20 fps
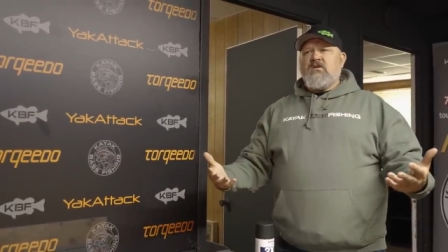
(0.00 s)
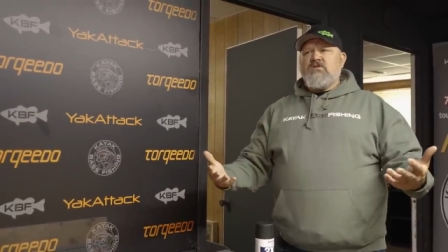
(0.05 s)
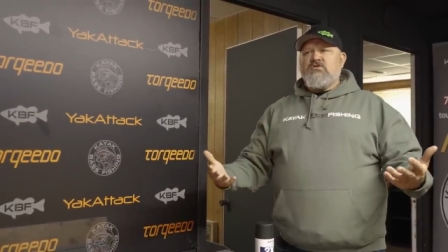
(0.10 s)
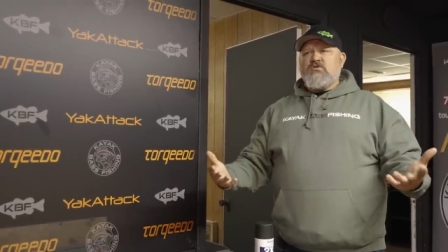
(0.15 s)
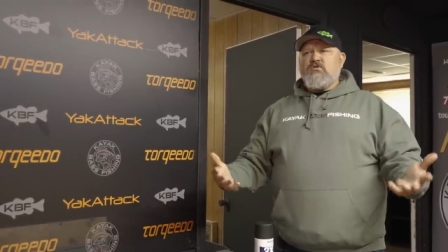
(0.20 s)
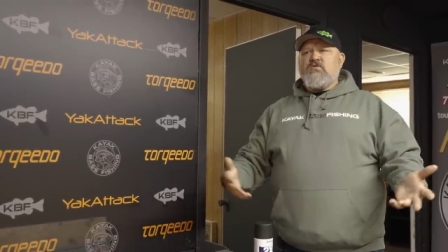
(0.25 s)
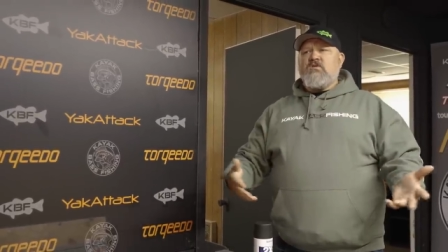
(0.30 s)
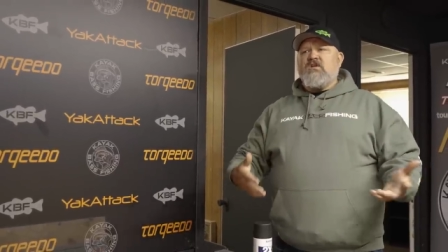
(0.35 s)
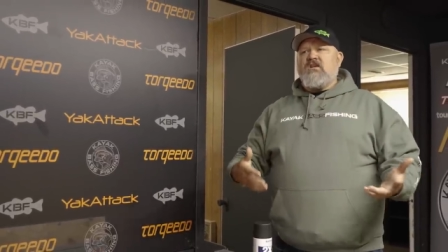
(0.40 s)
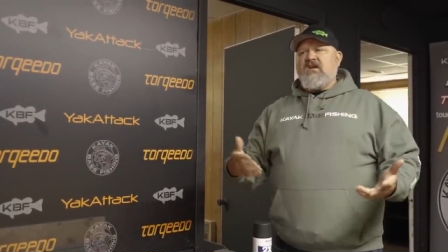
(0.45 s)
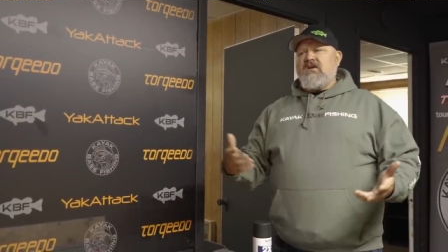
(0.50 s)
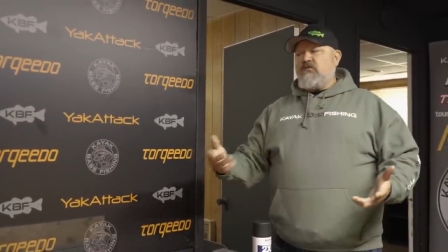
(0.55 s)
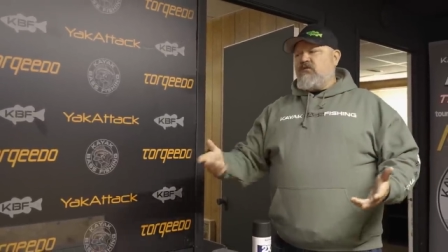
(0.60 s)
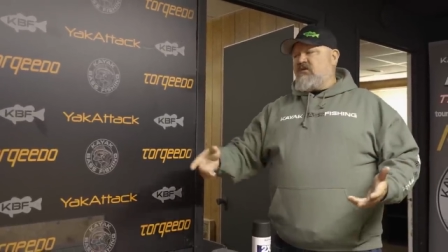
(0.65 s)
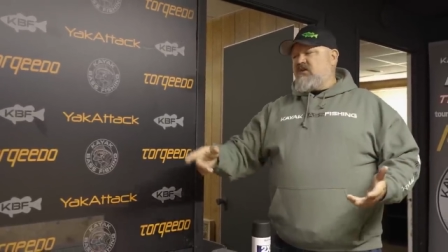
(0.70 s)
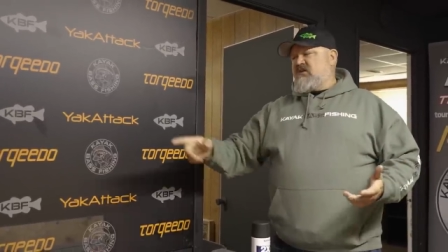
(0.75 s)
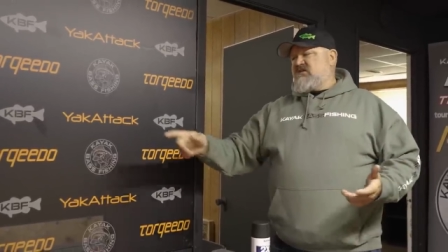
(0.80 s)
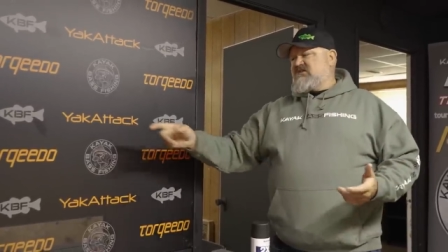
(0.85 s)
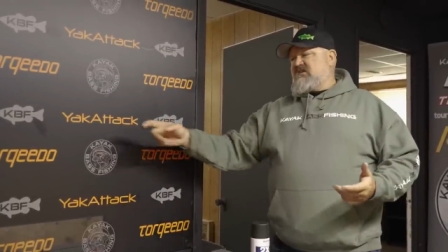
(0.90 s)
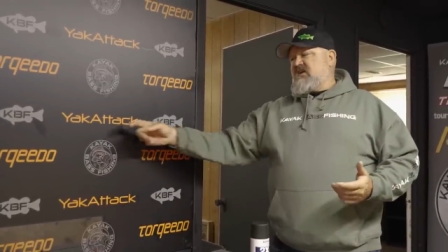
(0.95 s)
to the level
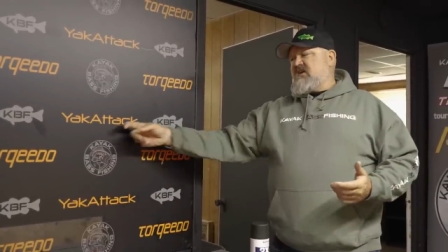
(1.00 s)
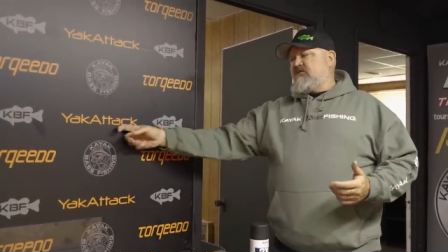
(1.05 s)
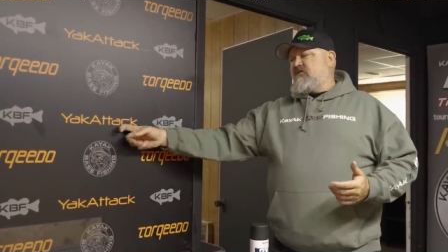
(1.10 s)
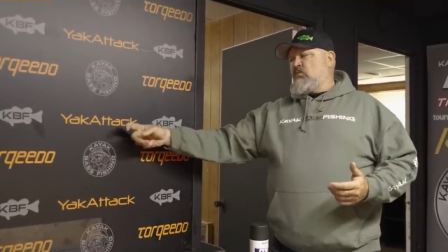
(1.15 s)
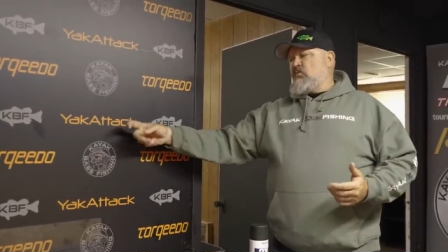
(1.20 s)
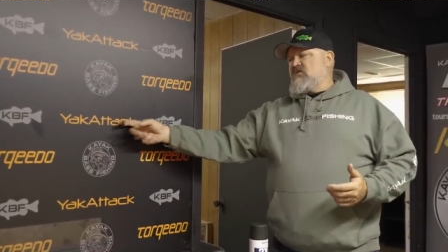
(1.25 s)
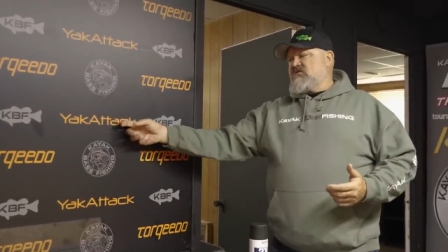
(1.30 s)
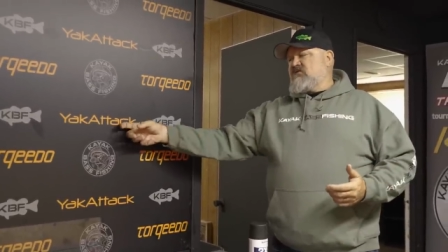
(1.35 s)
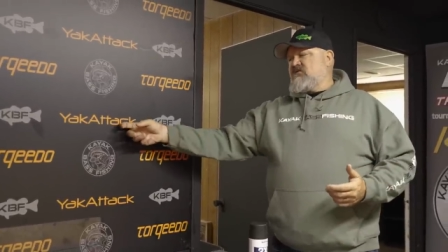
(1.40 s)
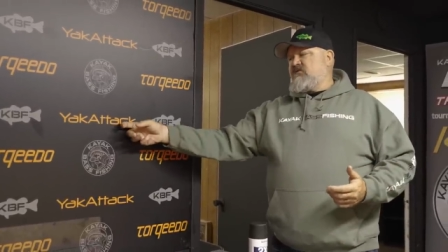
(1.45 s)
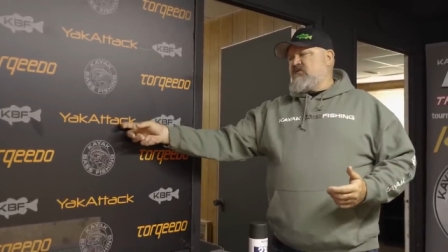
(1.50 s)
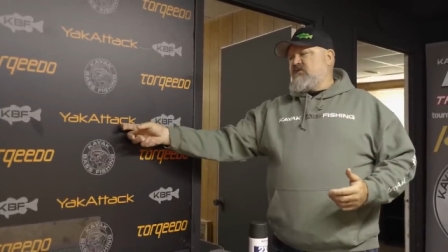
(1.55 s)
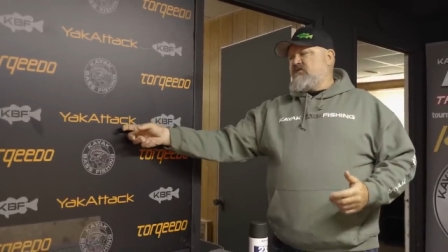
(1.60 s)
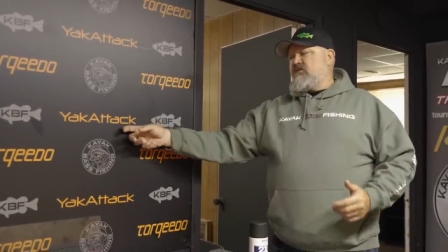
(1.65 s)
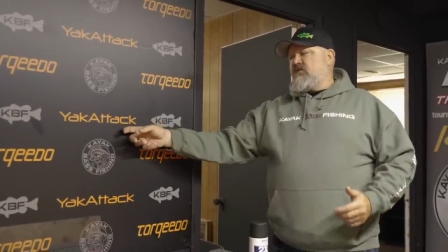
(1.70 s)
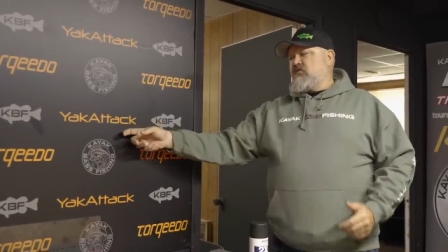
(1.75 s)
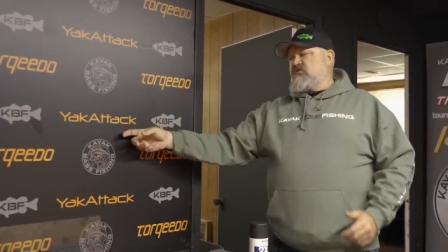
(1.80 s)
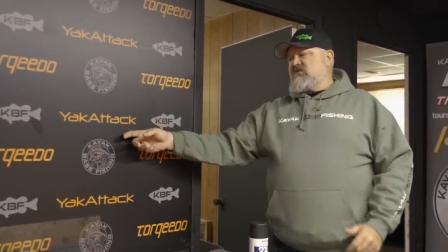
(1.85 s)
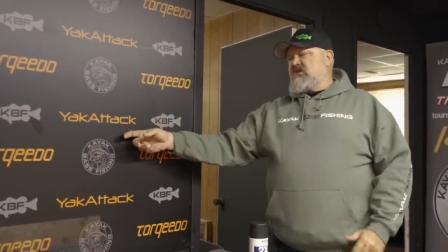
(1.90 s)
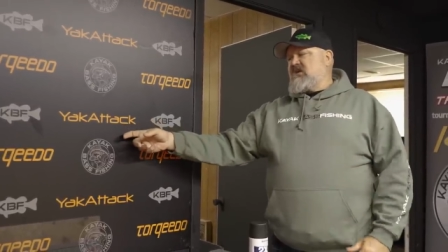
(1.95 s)
that it's at if it wasn't for the
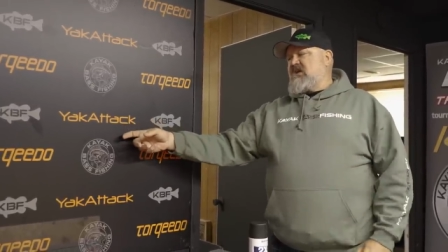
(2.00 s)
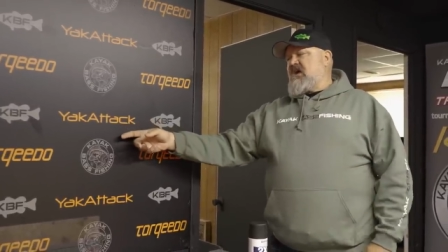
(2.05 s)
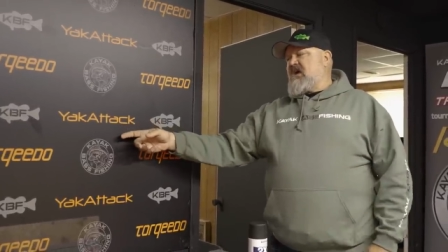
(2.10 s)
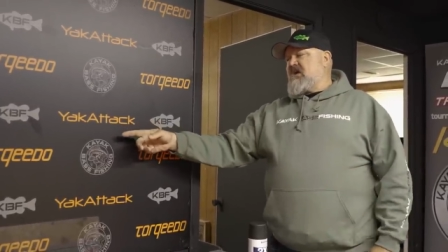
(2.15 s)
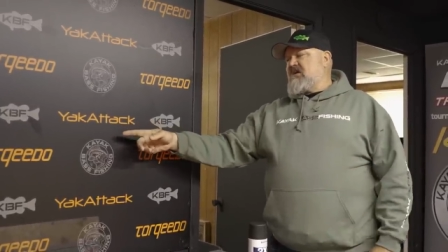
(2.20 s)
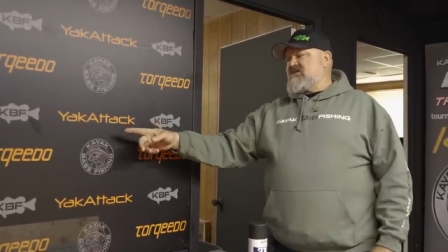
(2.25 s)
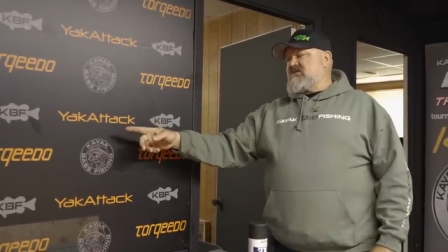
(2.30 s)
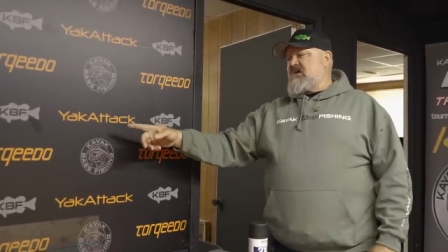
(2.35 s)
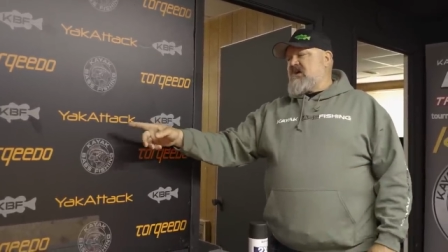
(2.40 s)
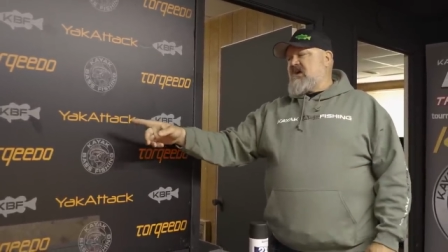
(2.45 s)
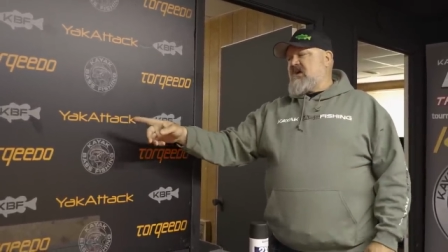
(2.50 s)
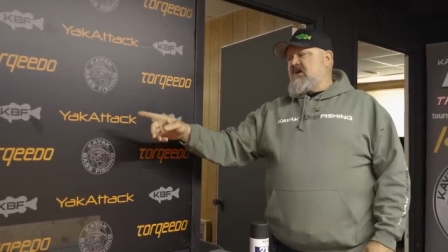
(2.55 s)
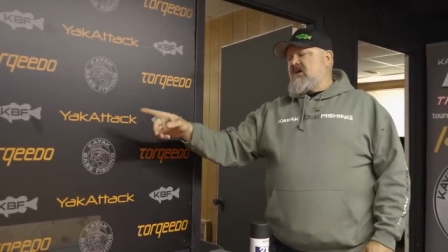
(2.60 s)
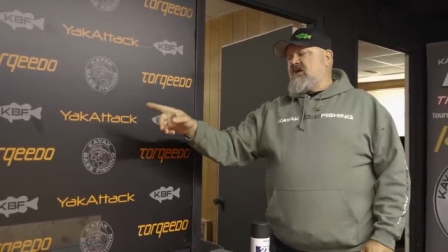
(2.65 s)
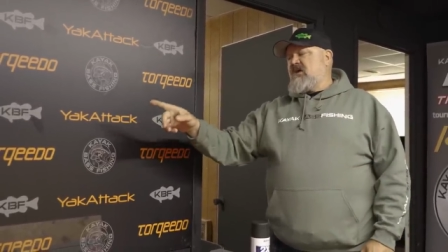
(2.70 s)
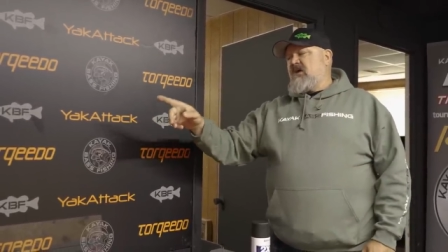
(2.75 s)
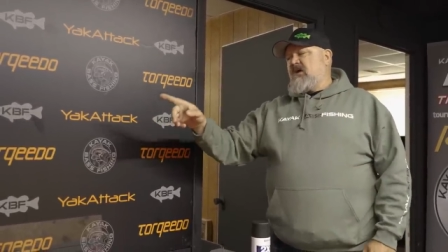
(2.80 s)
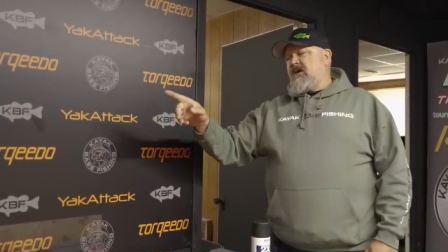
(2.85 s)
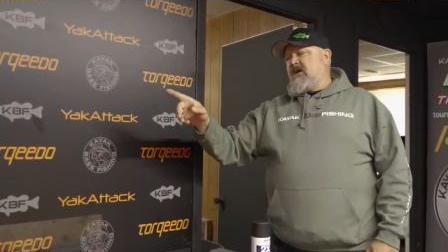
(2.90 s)
folks at Yak Attack.